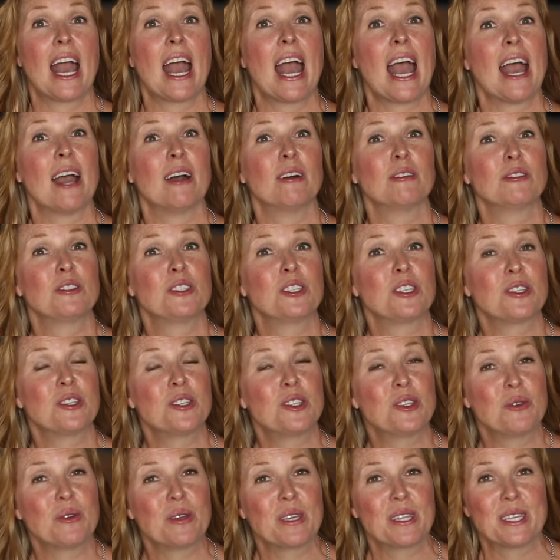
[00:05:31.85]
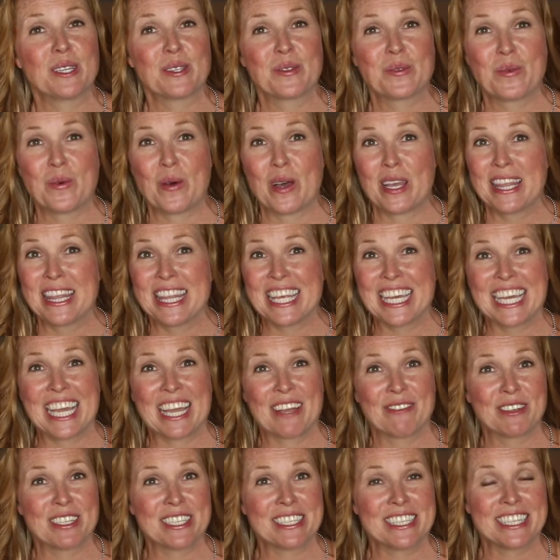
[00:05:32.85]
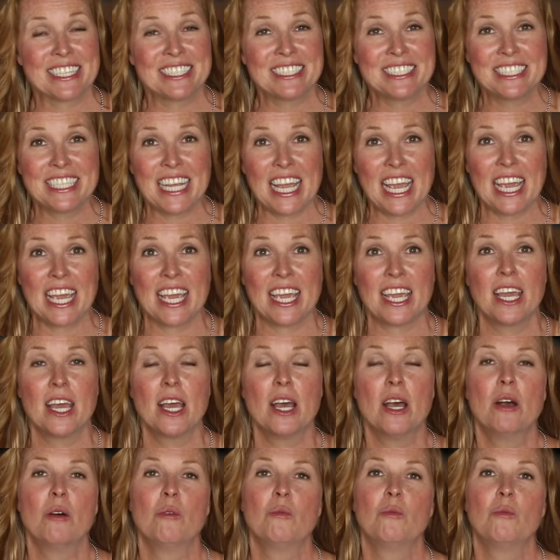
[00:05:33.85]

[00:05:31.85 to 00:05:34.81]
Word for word: how just doing this one thing every single day